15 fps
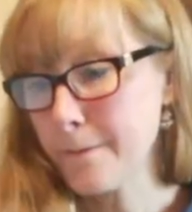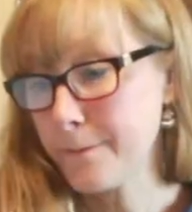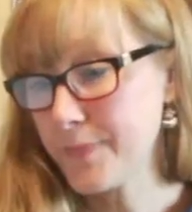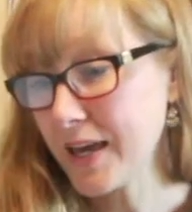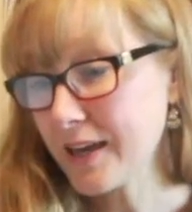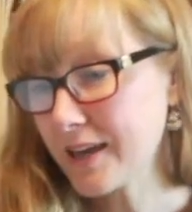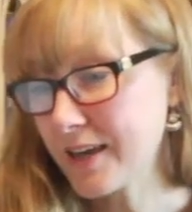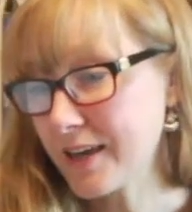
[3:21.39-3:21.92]

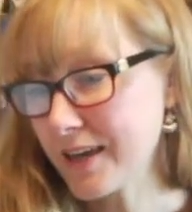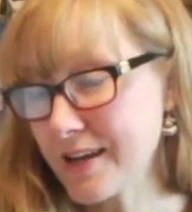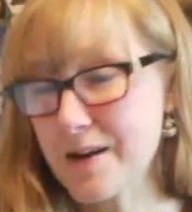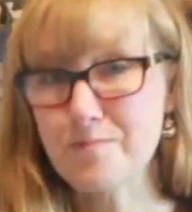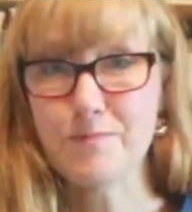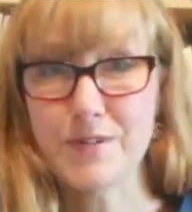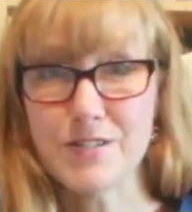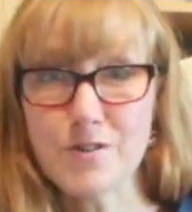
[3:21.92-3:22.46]
picking up
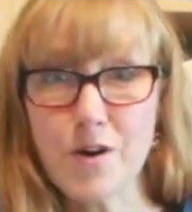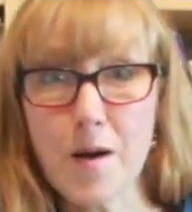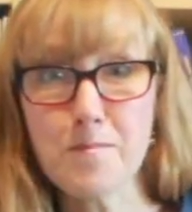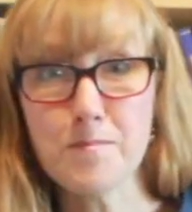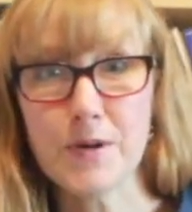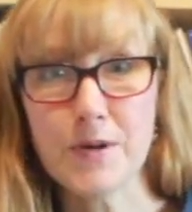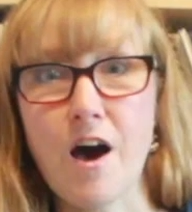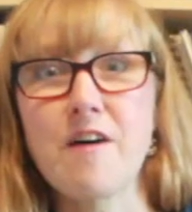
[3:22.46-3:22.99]
and
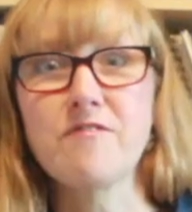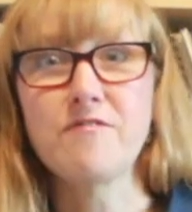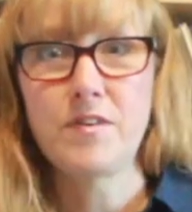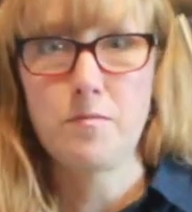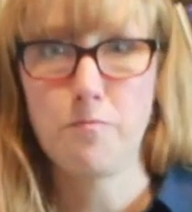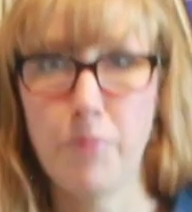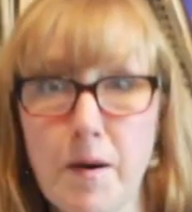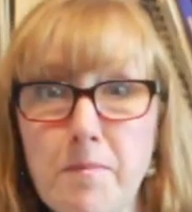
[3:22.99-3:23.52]
dropping off
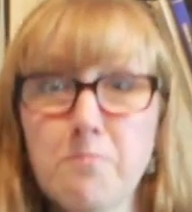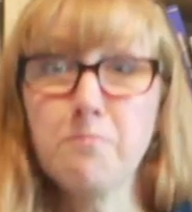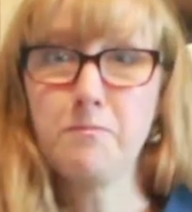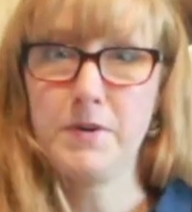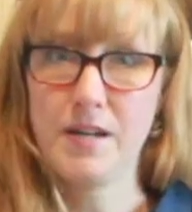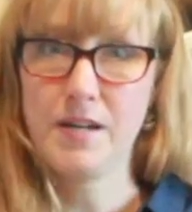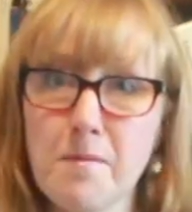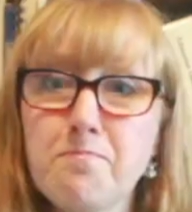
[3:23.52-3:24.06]
and
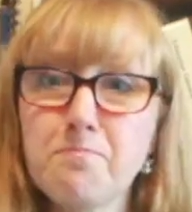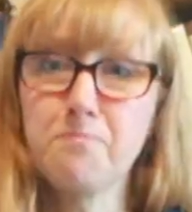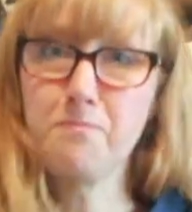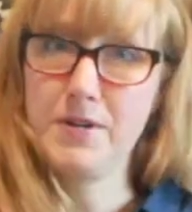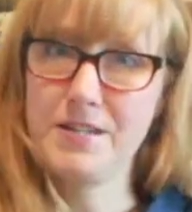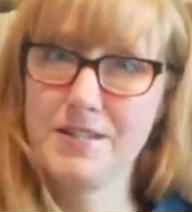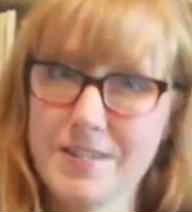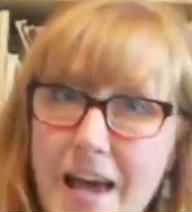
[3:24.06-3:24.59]
bumping up
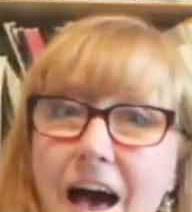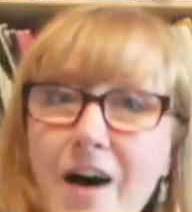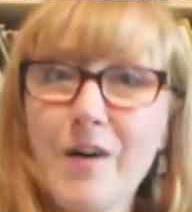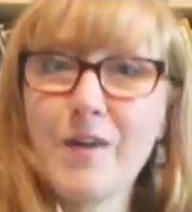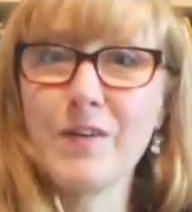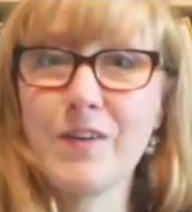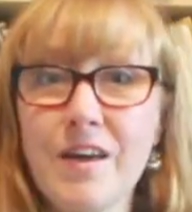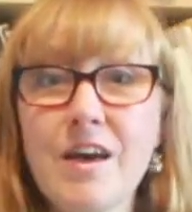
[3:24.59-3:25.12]
and
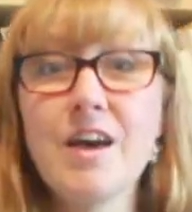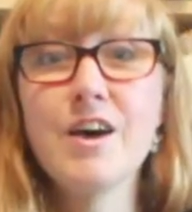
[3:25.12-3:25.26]
down.